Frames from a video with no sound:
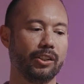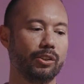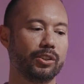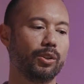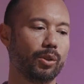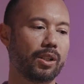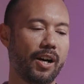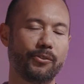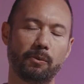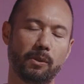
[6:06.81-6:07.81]
you're so
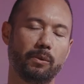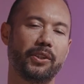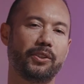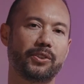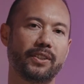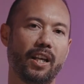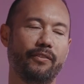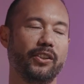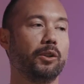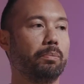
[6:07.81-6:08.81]
comfortable with
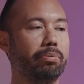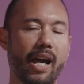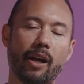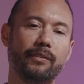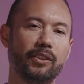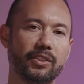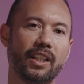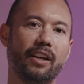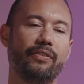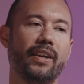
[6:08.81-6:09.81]
yourself and you're proud of
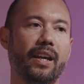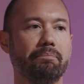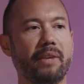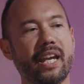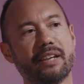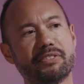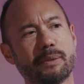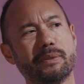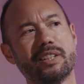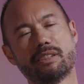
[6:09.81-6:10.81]
yourself that, hey, if
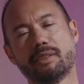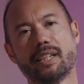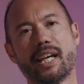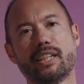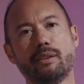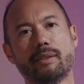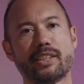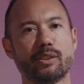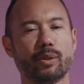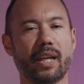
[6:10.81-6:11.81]
someone doesn't really like you,
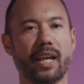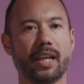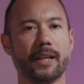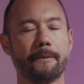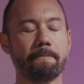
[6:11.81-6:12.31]
that's okay.